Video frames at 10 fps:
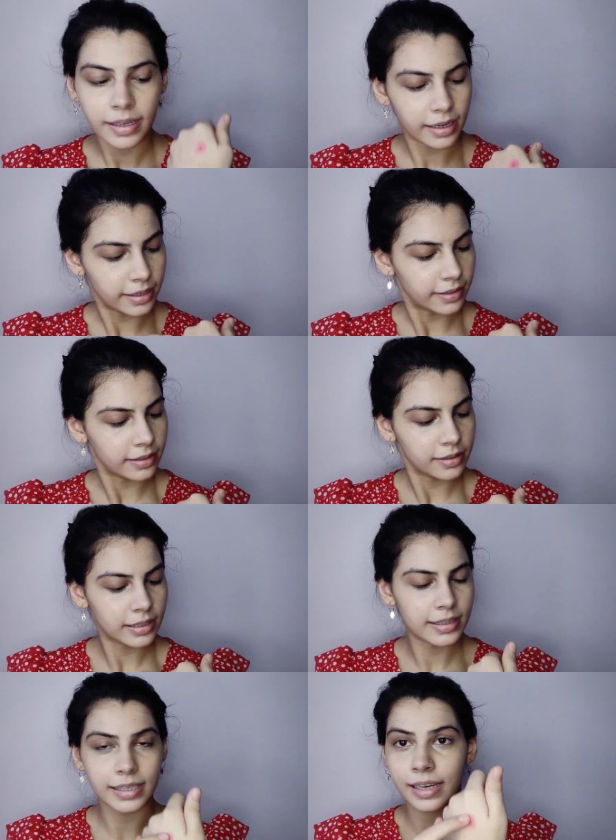Yeah, you
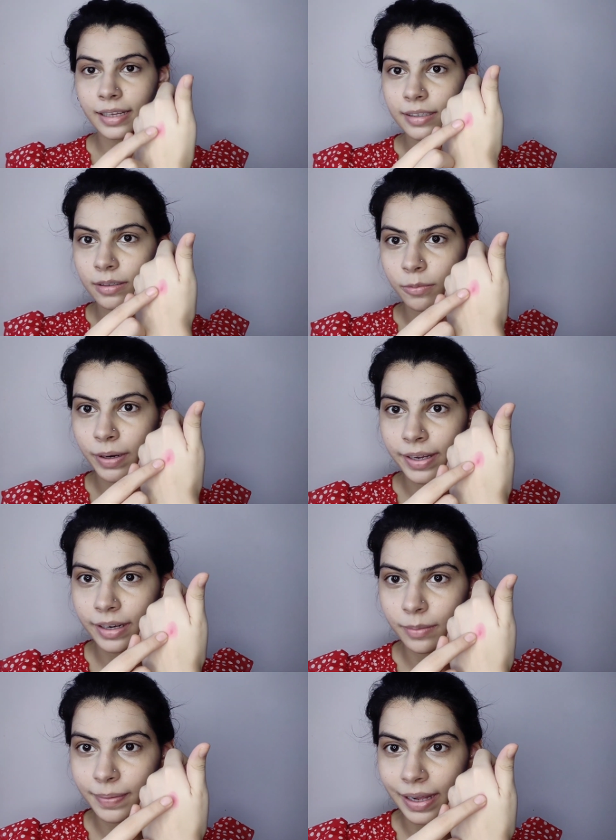can see
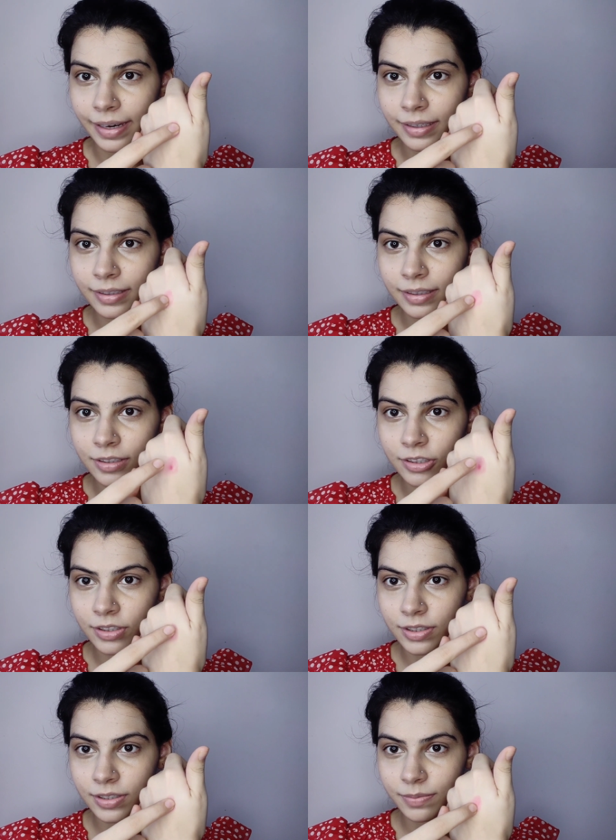where I applied it is
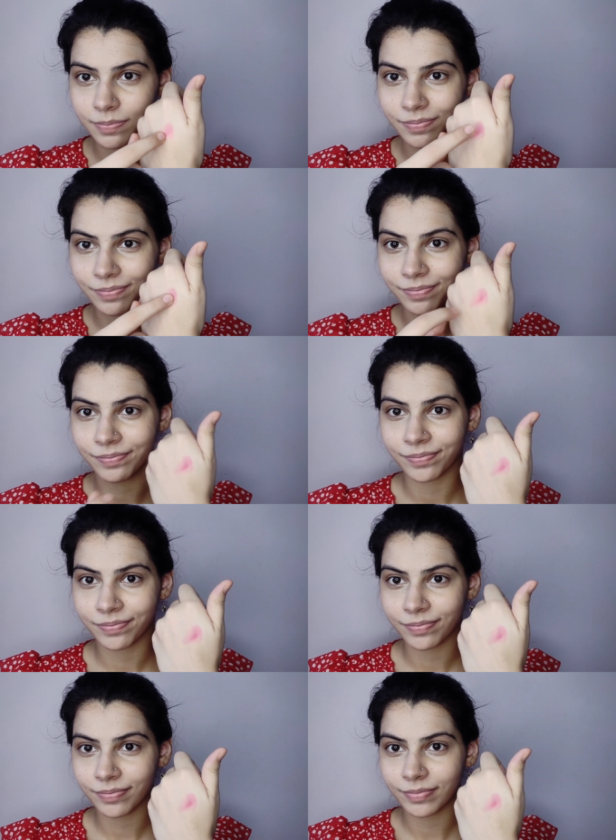just,
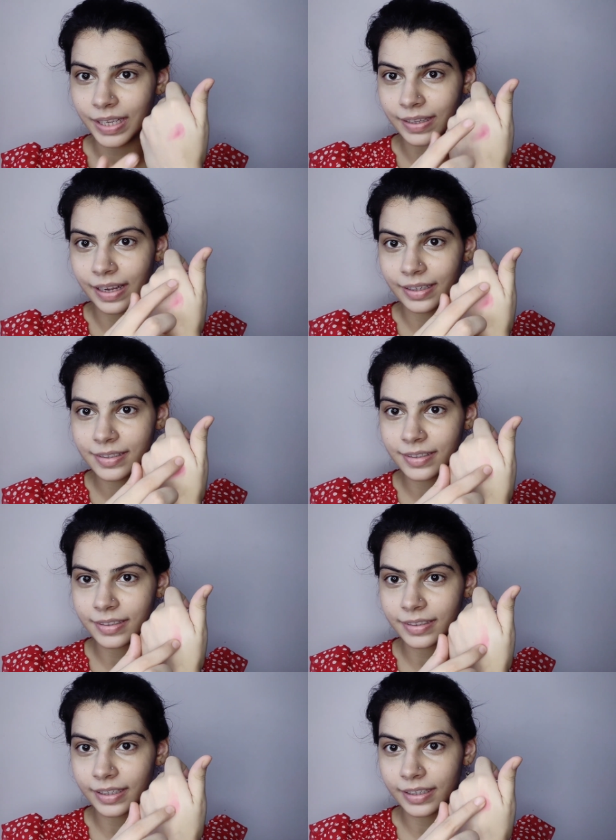yeah, that's
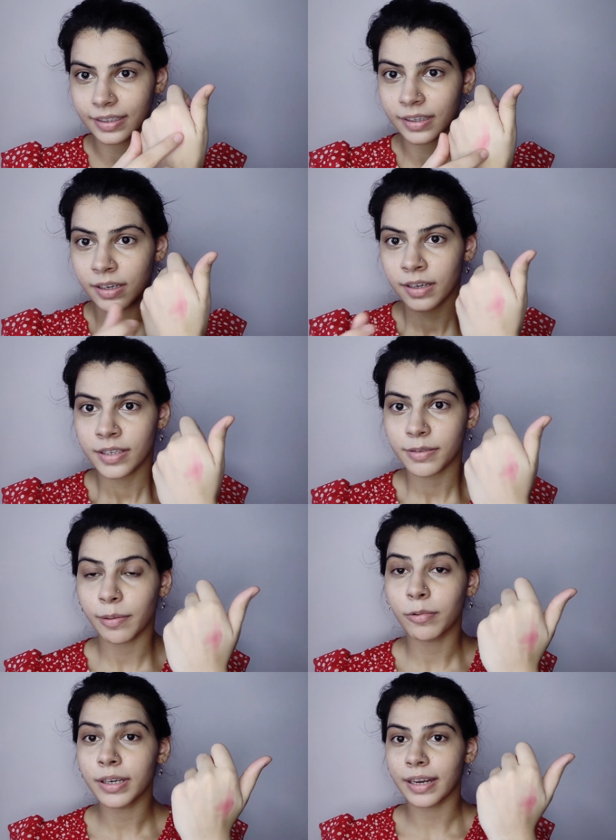gonna take.
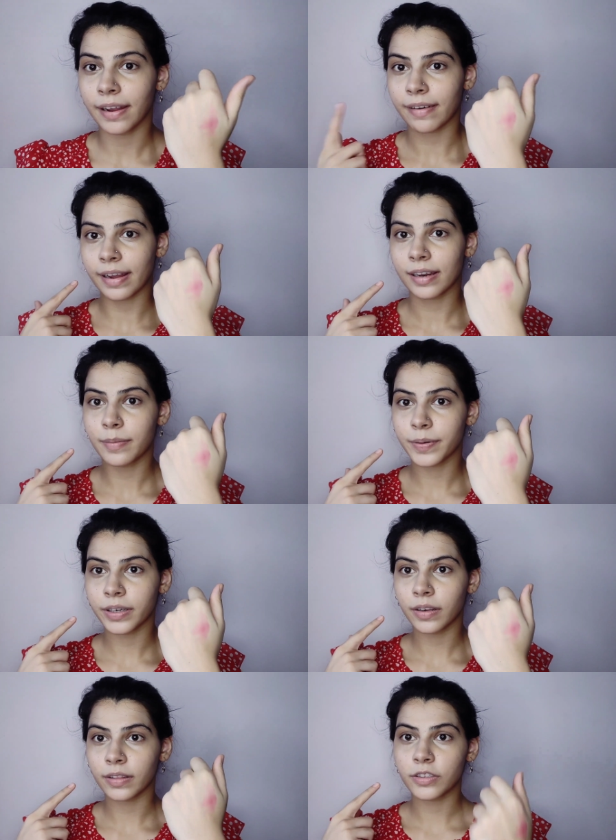So I won't directly
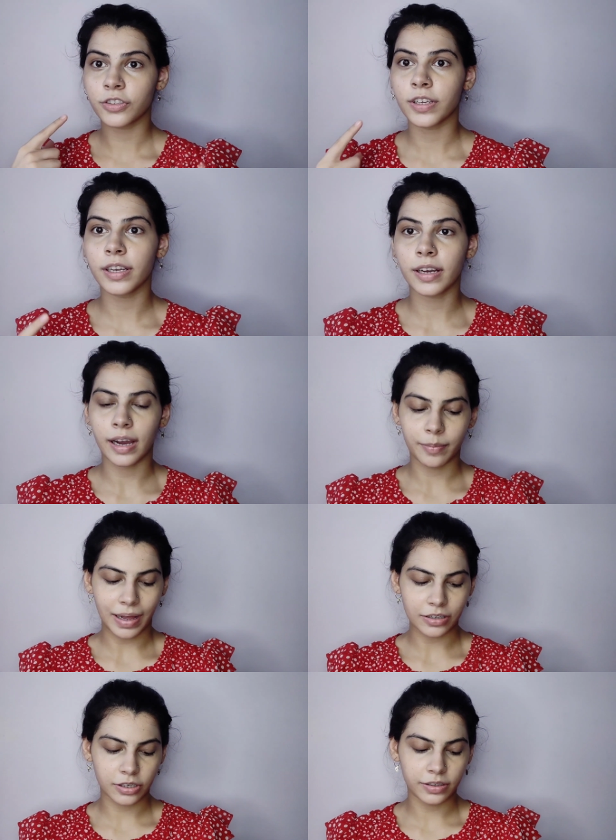put it on the cheek. I'm
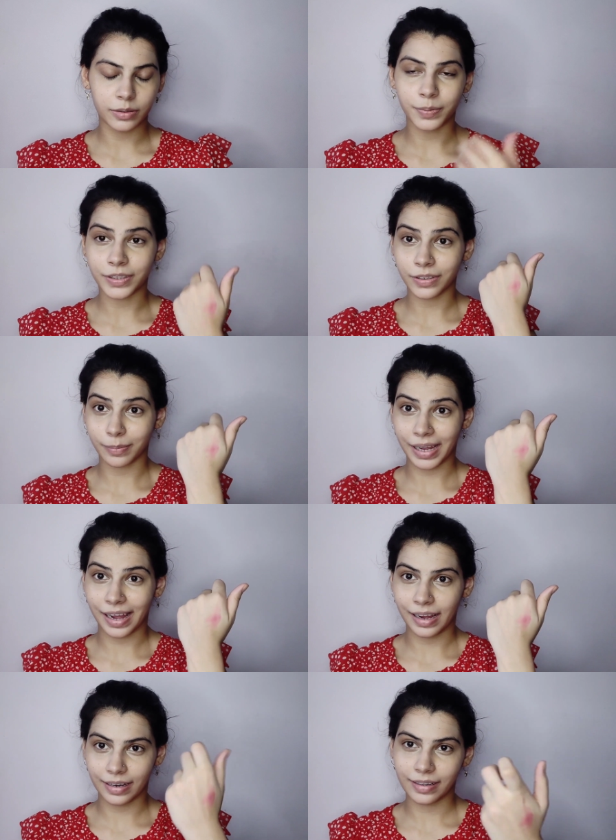actually gonna put it on my
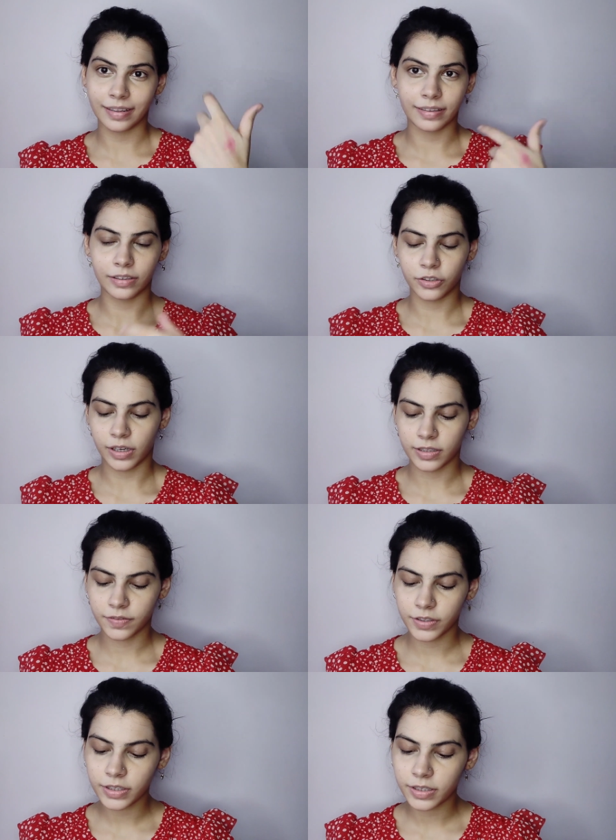hand and then
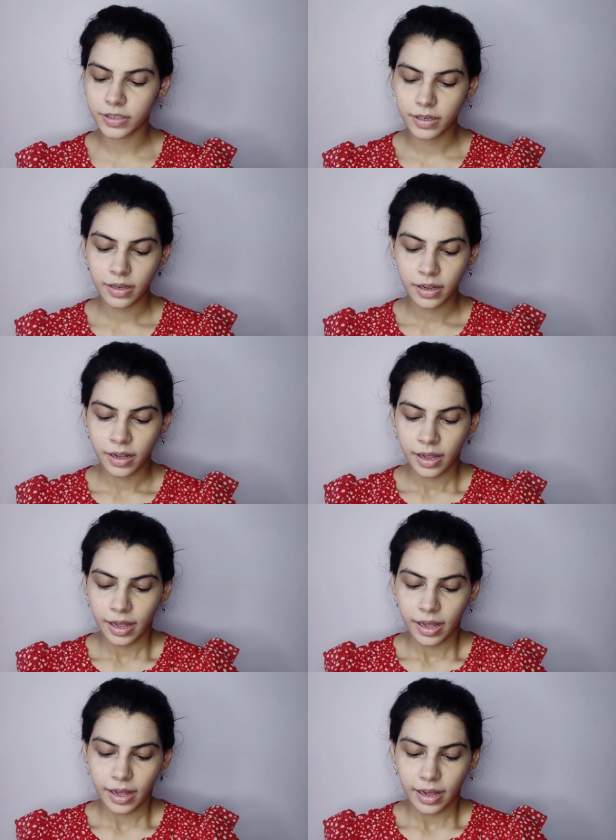transfer it.
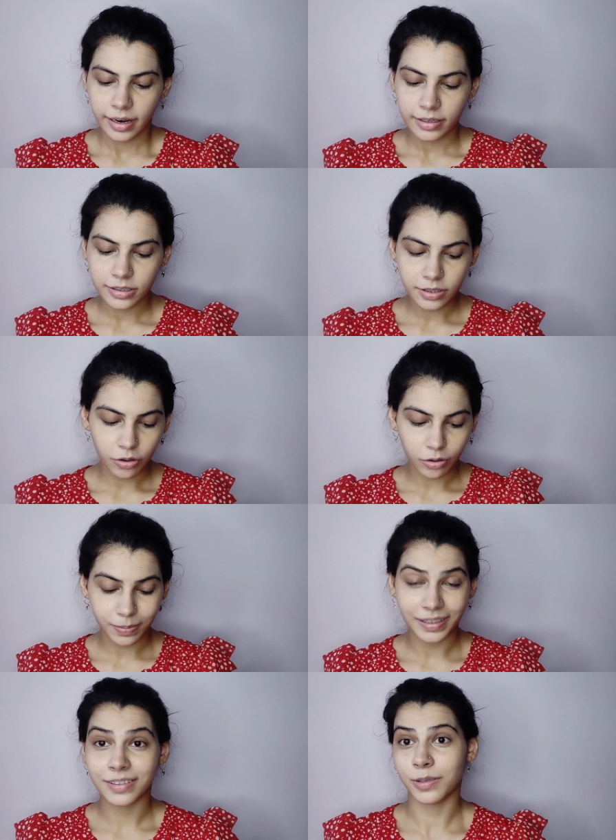And I just
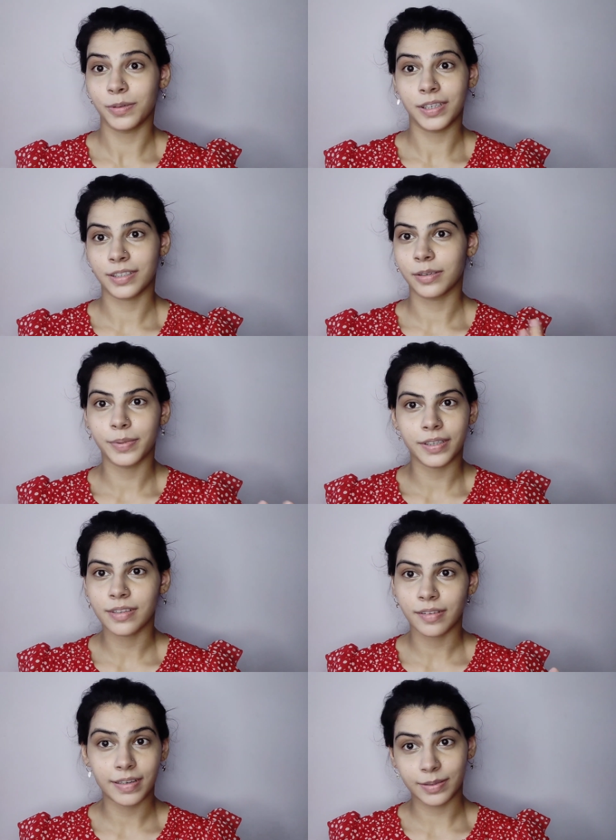hope this works out
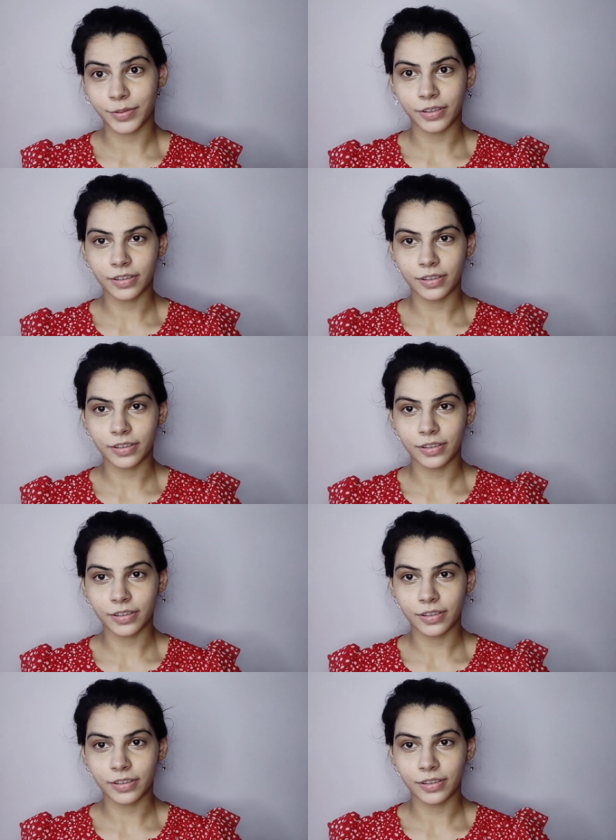because otherwise I'm